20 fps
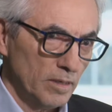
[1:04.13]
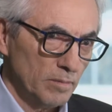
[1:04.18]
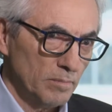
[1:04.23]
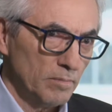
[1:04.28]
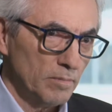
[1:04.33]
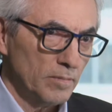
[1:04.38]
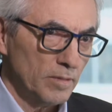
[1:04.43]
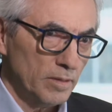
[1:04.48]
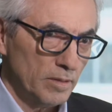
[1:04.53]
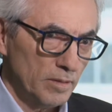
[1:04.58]
uh,
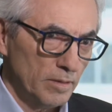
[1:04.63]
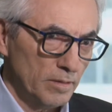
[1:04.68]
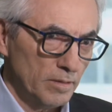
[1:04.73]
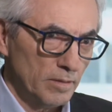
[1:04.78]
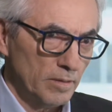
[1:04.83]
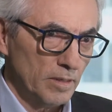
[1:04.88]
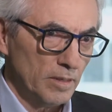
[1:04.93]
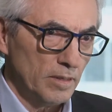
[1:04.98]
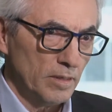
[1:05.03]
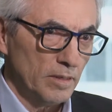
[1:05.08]

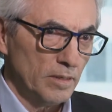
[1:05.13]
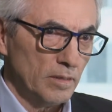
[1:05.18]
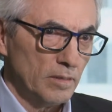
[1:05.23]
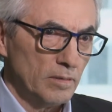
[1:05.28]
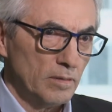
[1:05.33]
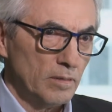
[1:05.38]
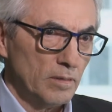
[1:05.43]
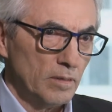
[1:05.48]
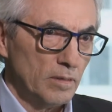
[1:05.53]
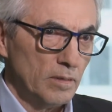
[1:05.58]
in the uh,
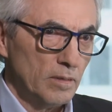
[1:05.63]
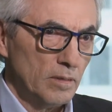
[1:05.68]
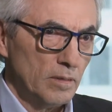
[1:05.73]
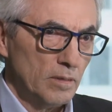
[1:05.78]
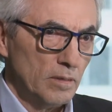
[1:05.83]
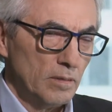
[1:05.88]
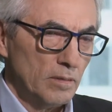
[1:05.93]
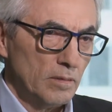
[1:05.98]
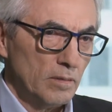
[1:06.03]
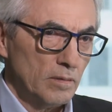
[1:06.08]

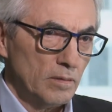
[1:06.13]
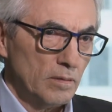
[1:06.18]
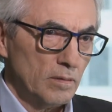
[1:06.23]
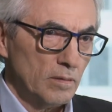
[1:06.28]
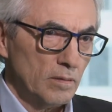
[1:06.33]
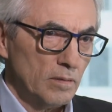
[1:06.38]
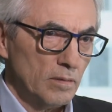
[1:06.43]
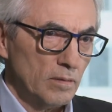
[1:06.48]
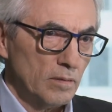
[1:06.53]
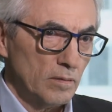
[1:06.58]

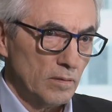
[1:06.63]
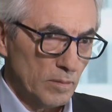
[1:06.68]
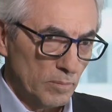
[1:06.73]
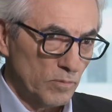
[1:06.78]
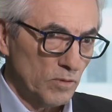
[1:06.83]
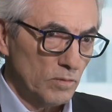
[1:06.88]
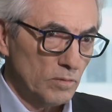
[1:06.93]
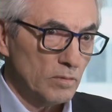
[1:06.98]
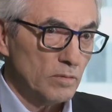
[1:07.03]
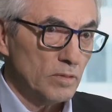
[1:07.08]
uh,
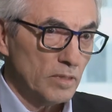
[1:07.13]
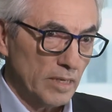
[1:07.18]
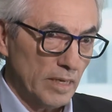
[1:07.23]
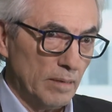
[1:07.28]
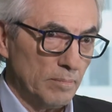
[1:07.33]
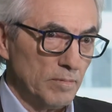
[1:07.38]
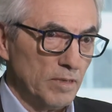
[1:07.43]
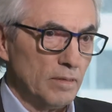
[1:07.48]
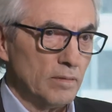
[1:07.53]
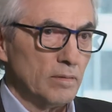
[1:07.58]
liberal
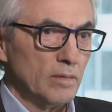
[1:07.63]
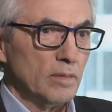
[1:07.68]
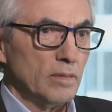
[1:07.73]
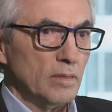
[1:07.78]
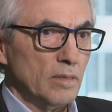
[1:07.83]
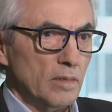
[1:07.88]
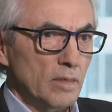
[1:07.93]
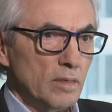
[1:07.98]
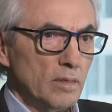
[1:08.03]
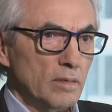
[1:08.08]
cabinet,
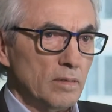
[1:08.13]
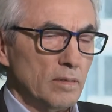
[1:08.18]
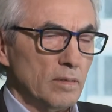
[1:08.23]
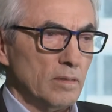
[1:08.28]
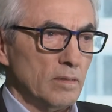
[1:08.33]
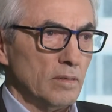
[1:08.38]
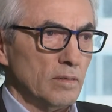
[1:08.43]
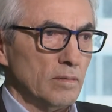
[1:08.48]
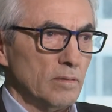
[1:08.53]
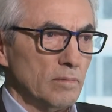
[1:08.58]

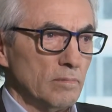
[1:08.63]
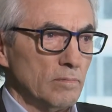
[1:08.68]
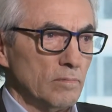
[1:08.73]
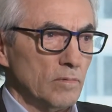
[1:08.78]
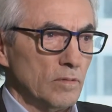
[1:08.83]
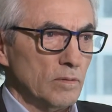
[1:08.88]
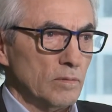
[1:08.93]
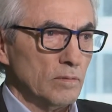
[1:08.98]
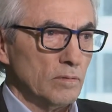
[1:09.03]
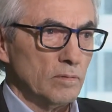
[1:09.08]

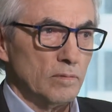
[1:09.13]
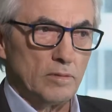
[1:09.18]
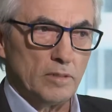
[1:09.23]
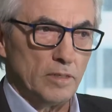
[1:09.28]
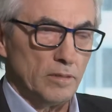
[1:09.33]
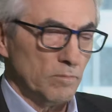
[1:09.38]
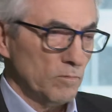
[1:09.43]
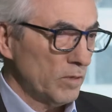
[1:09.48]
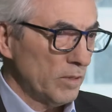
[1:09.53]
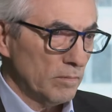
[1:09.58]
we,
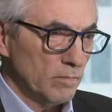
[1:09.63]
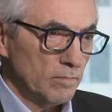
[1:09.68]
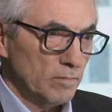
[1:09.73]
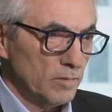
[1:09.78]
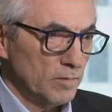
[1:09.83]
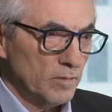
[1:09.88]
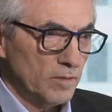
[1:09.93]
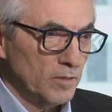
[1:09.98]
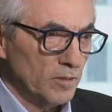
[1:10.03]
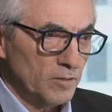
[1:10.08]
and we
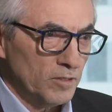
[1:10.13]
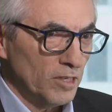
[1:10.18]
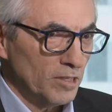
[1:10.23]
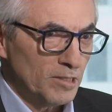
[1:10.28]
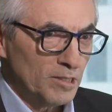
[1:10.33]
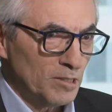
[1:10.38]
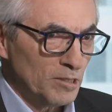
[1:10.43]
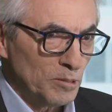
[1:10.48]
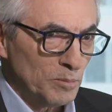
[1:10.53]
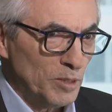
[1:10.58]
the
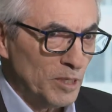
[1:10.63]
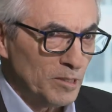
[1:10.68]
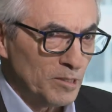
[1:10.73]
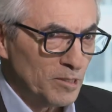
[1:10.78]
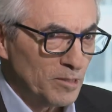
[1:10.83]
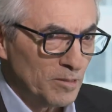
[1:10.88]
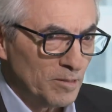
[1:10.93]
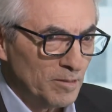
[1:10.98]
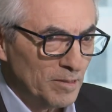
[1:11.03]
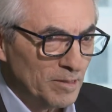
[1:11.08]
justice
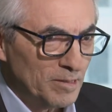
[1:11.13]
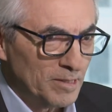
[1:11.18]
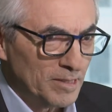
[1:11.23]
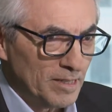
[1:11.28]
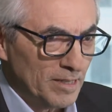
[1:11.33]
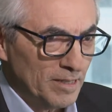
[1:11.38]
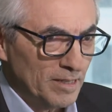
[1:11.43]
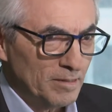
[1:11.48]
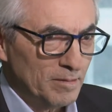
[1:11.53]
minister is